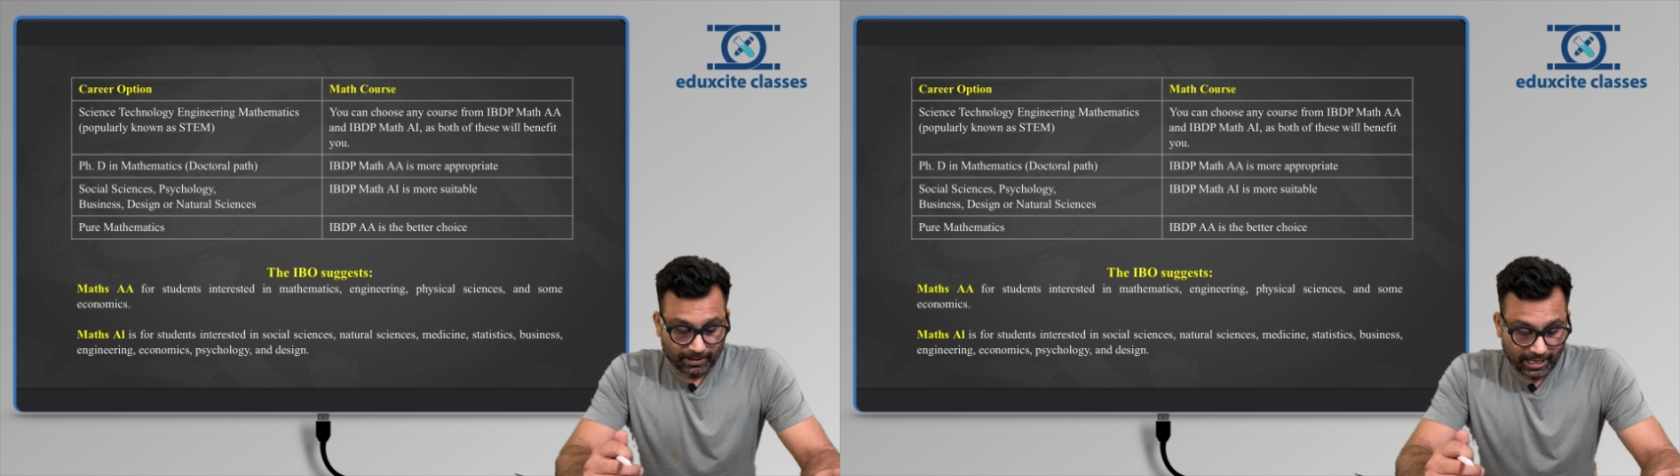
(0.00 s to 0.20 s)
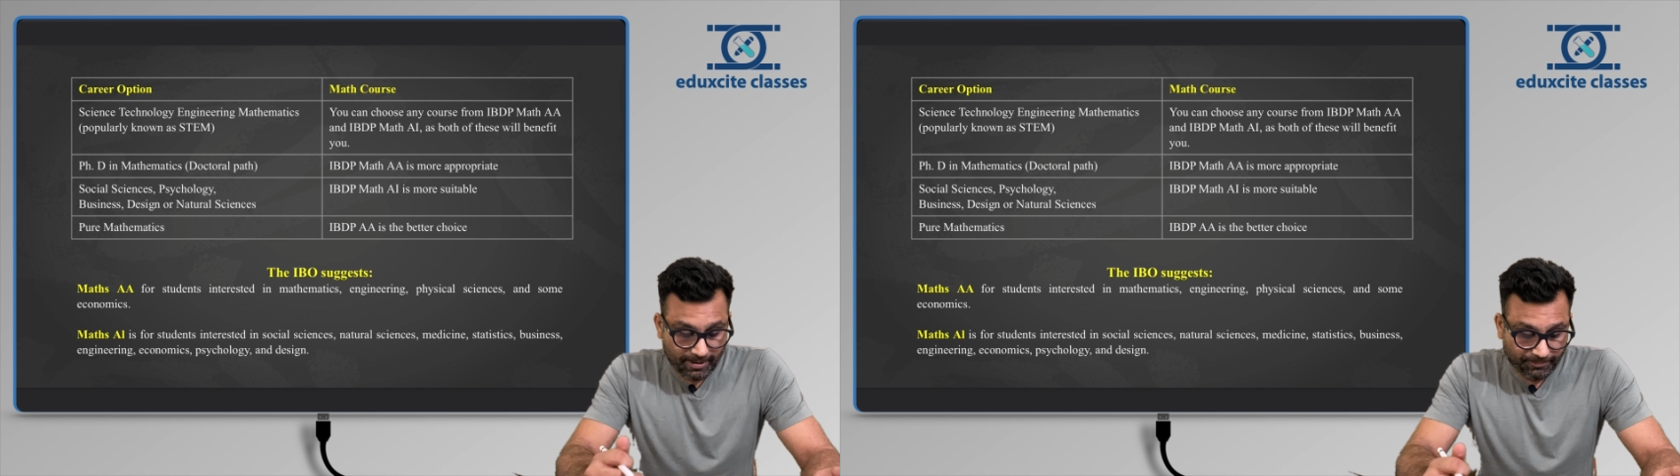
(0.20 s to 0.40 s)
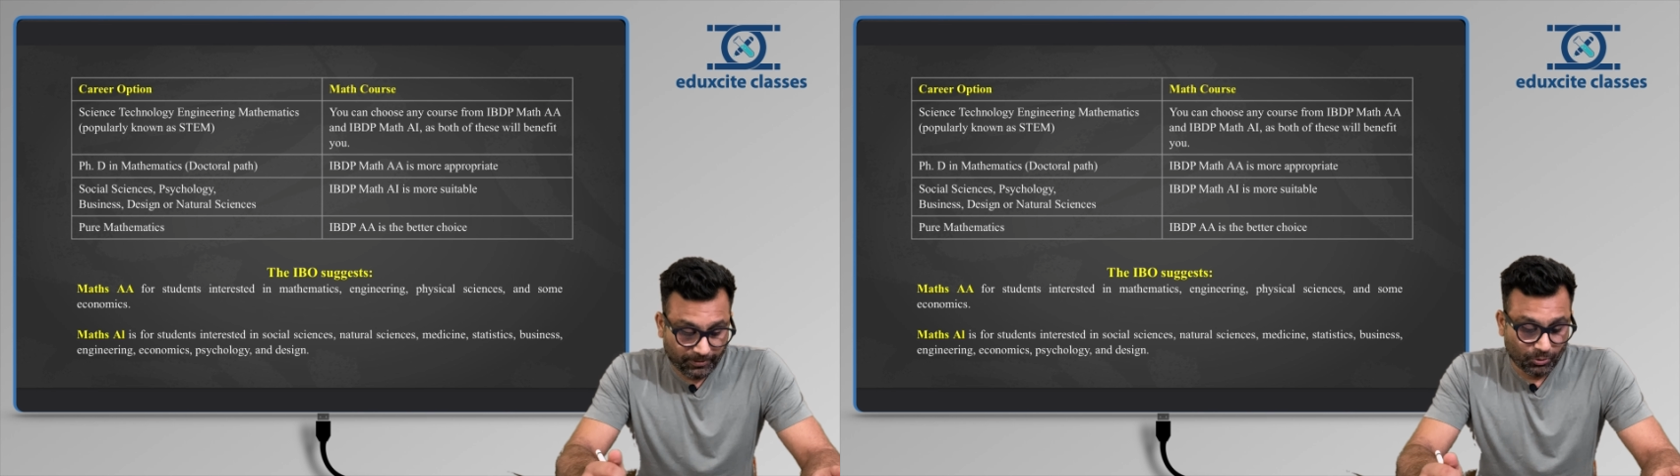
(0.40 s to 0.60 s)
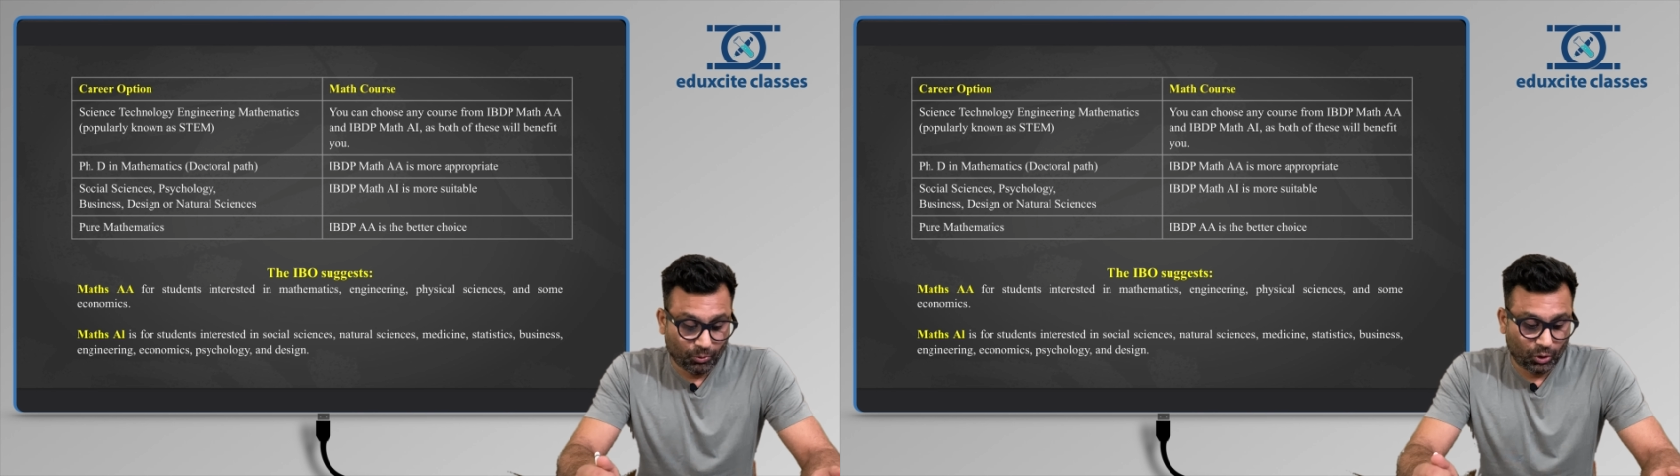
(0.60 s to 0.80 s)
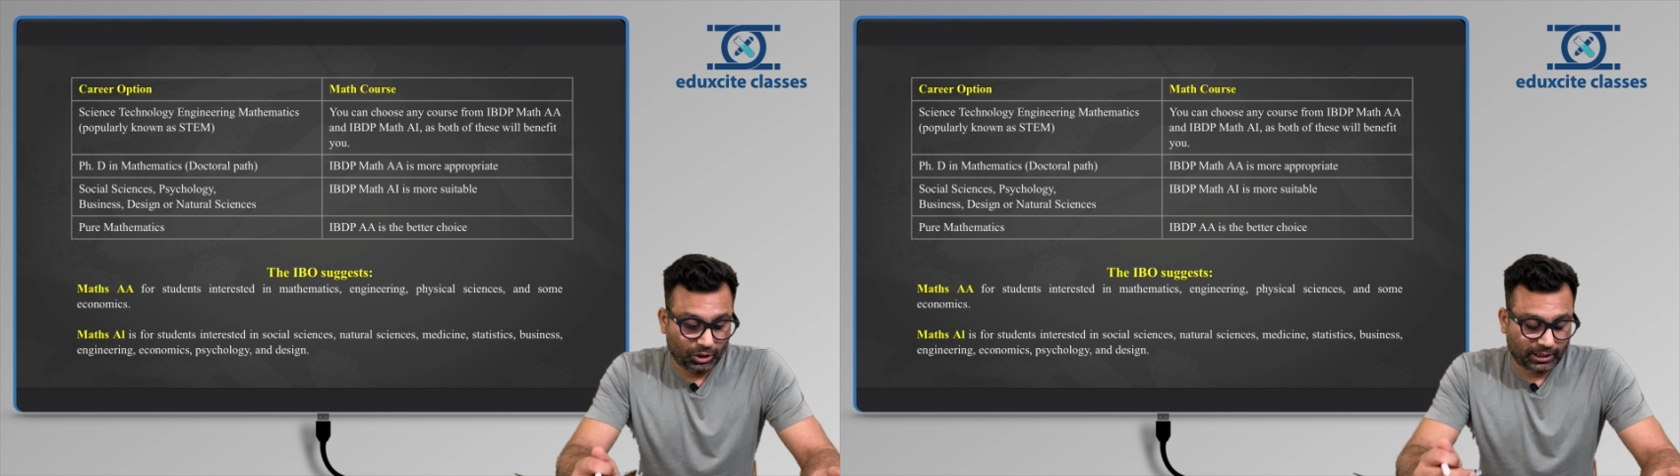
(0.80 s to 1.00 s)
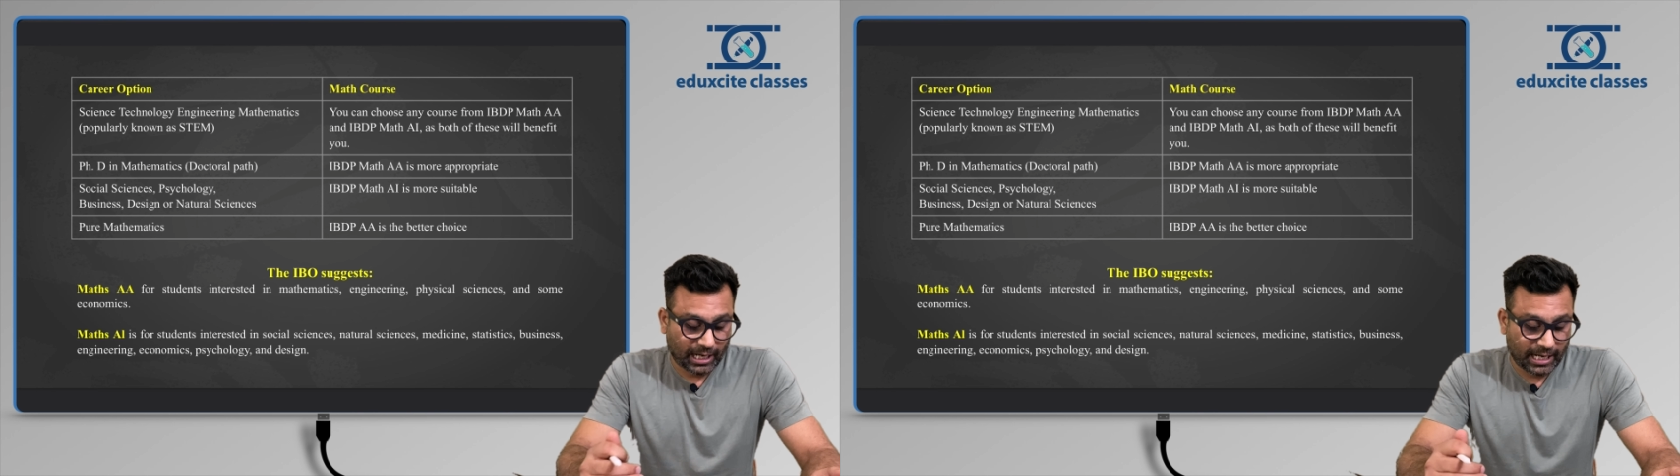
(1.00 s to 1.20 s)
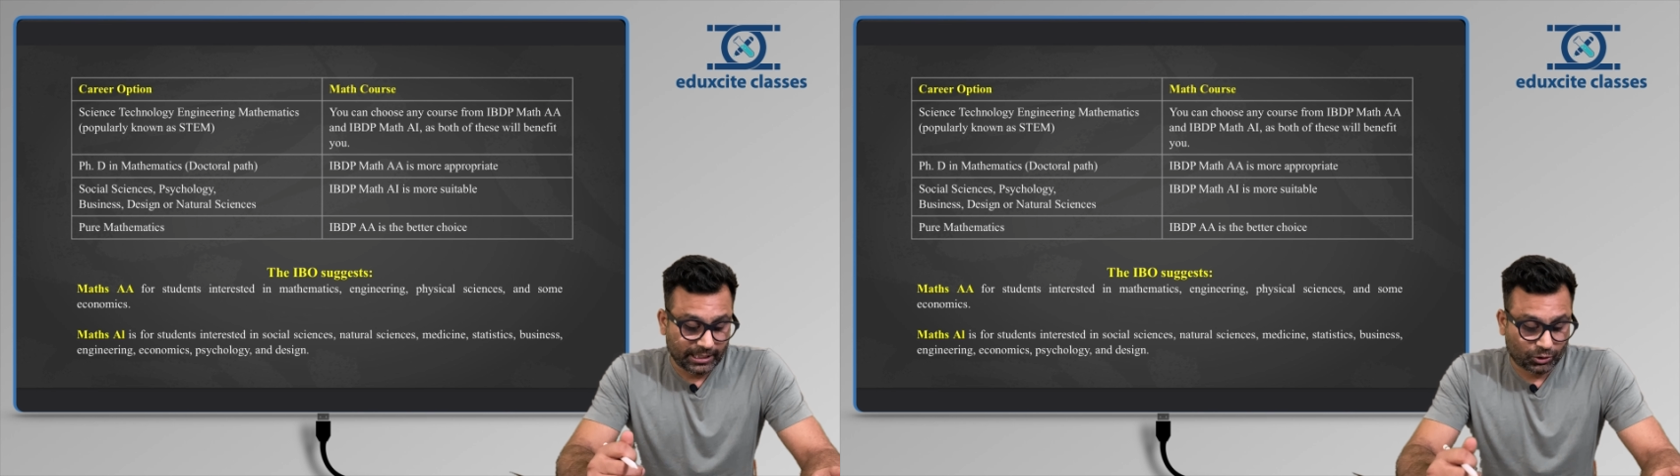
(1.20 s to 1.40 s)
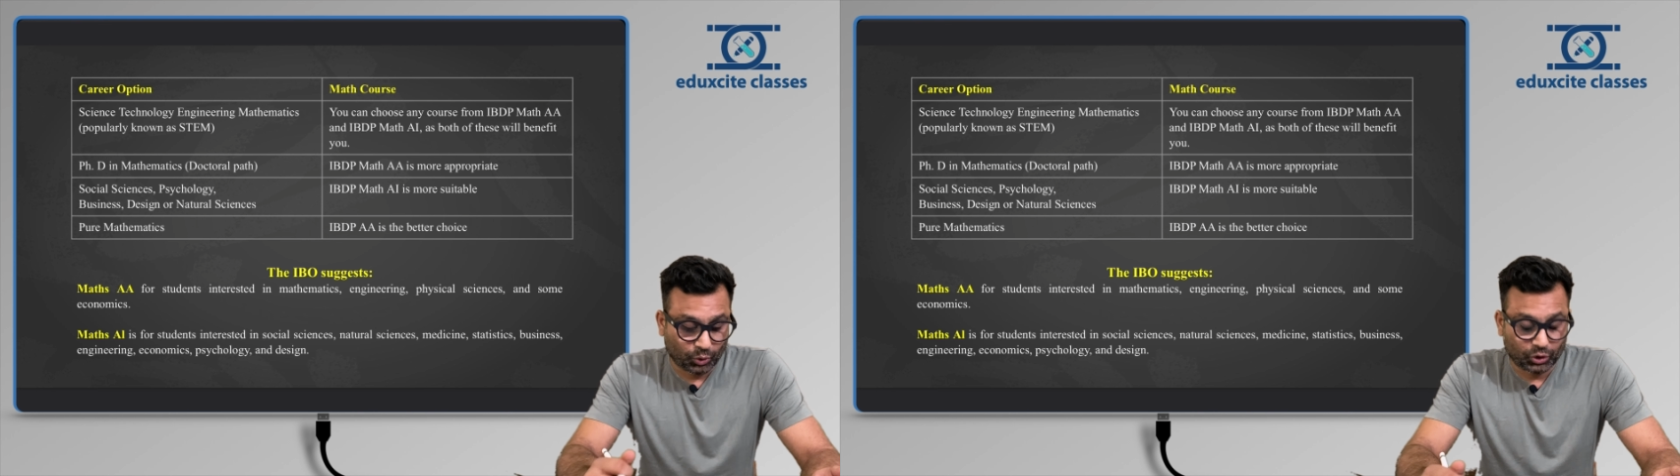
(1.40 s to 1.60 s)
If you want to try
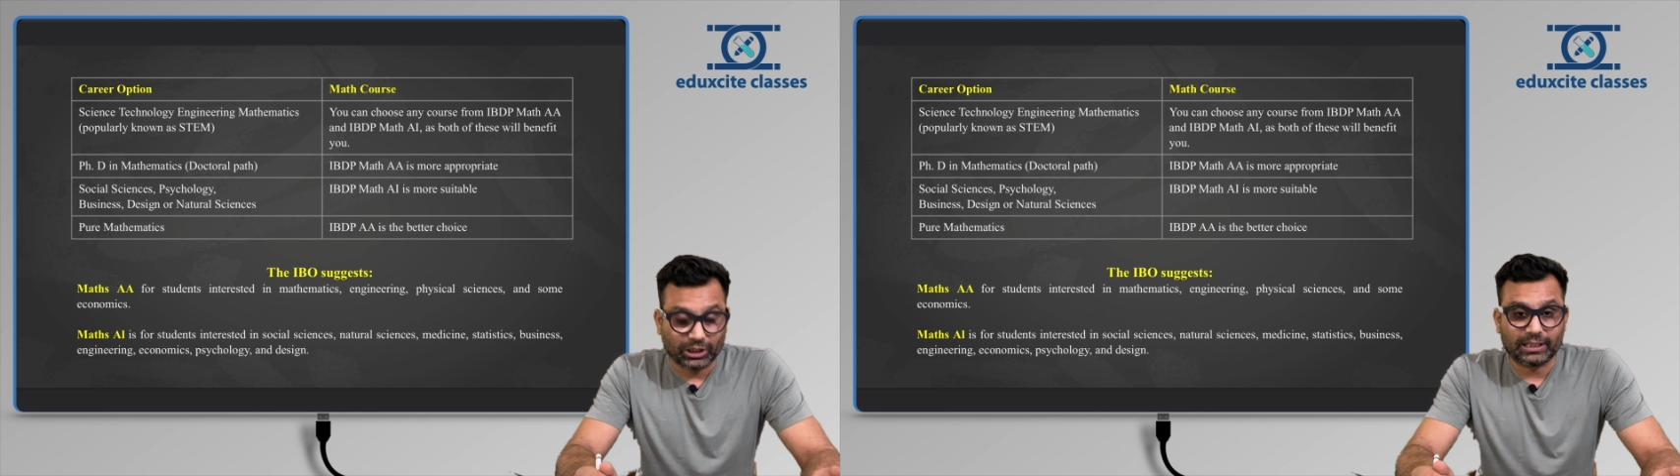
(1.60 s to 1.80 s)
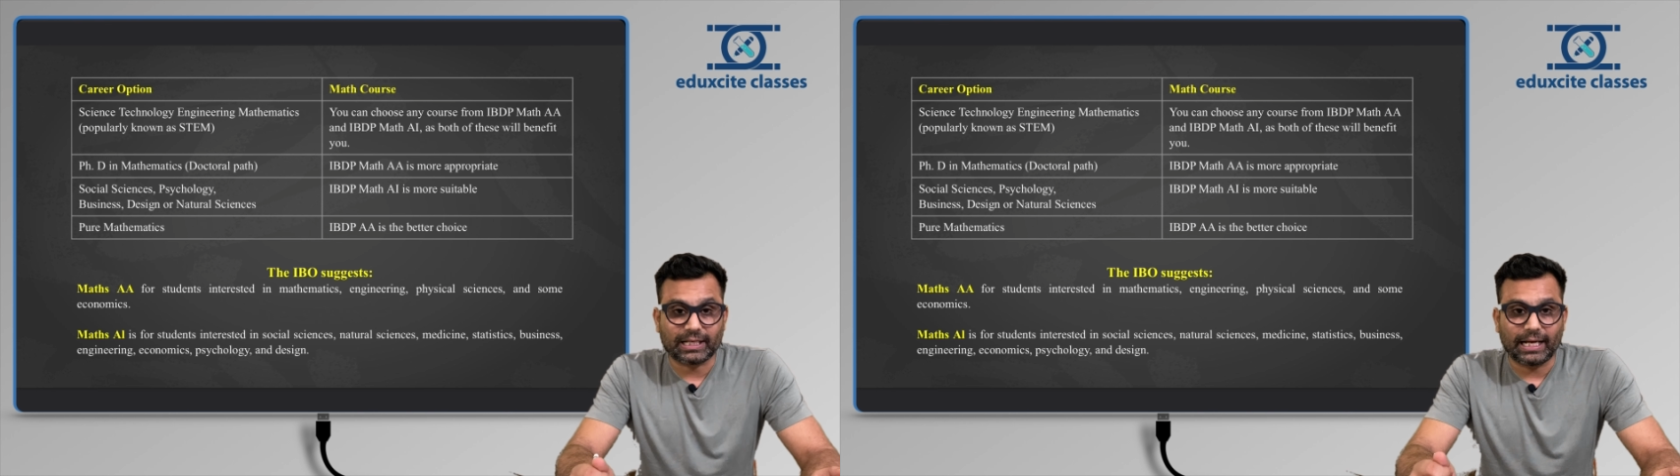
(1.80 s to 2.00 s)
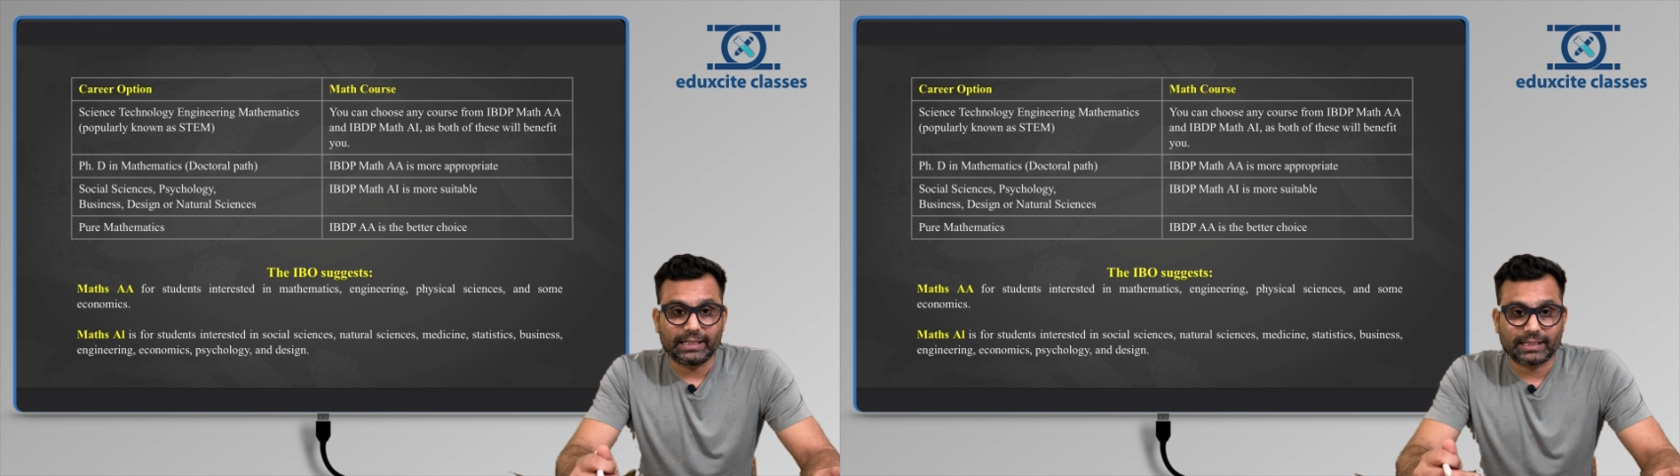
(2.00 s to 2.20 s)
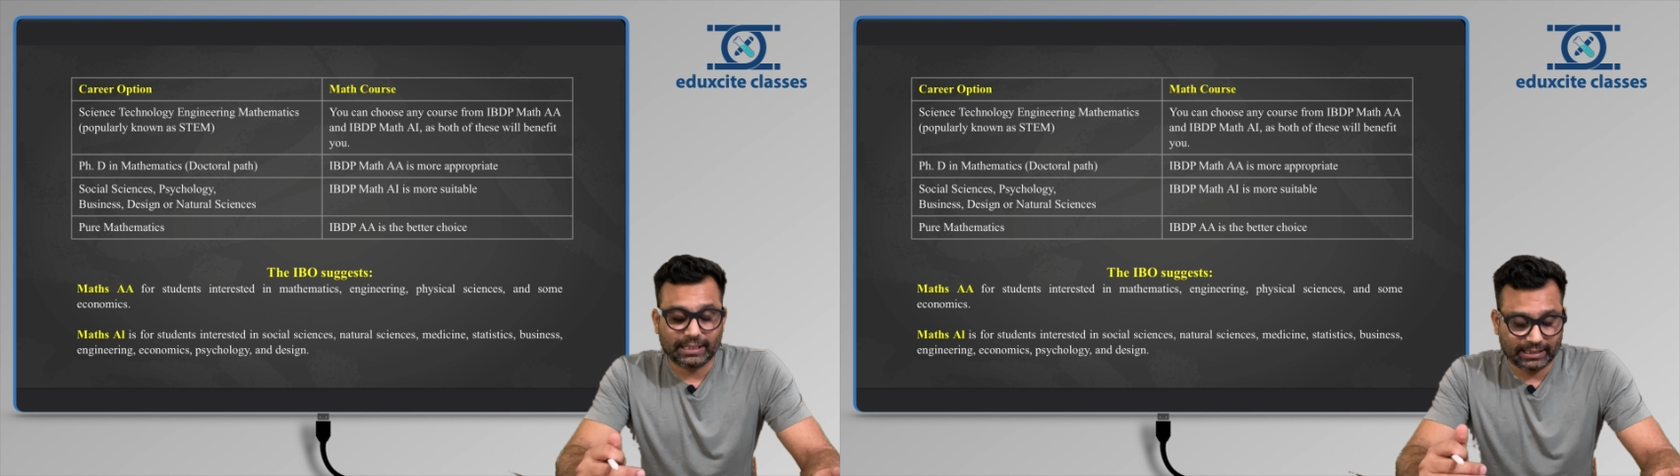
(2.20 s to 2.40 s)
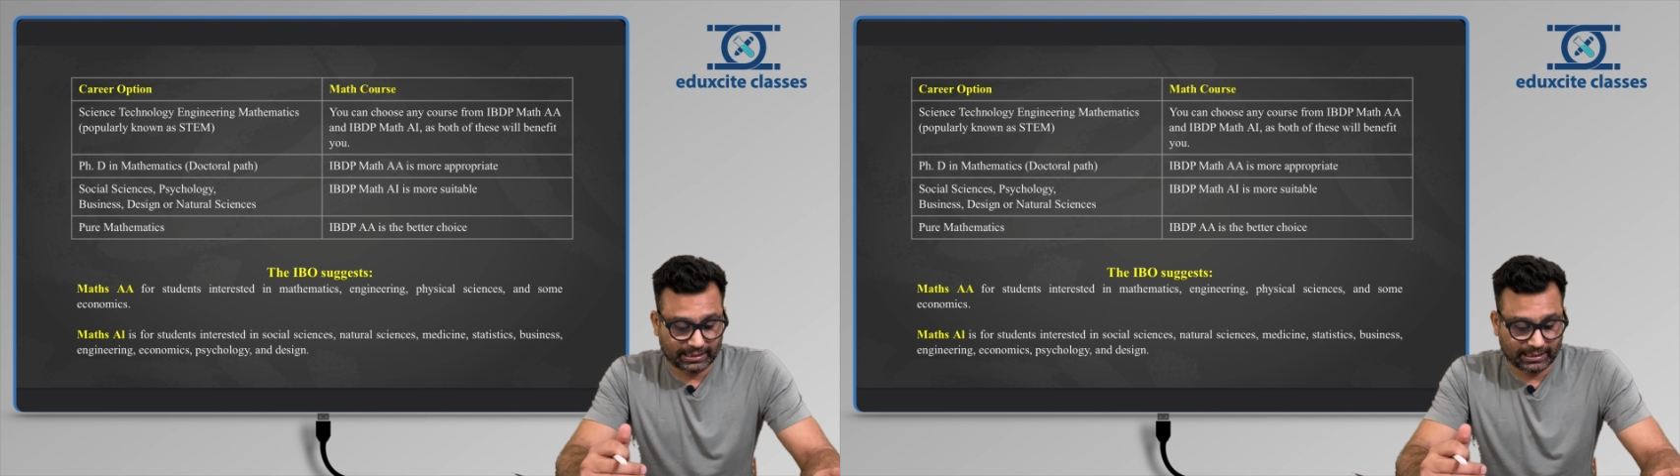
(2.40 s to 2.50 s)
social sciences,